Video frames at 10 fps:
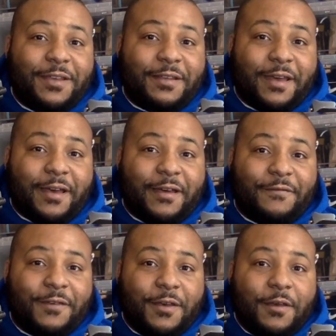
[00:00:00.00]
have,
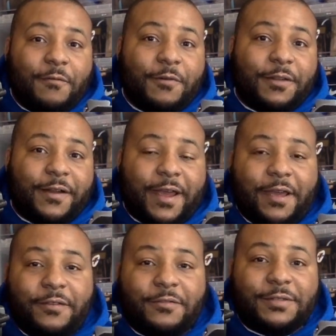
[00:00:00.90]
where their
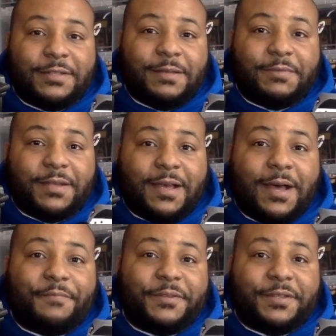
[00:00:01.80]
ankles attempt to
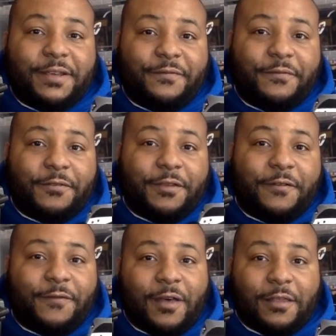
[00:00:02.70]
compensate for their
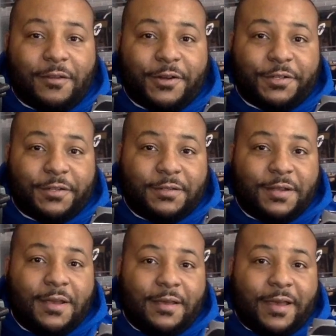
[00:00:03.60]
fallen arches.
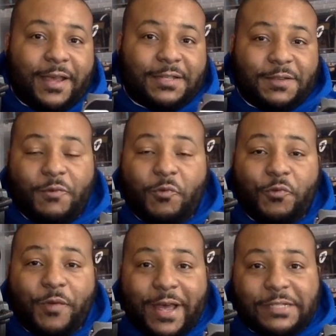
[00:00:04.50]
As someone
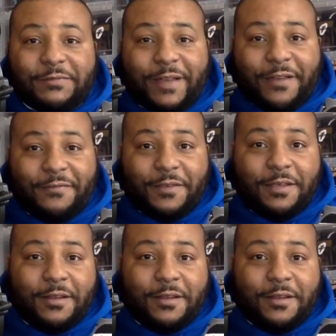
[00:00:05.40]
who has flat feet,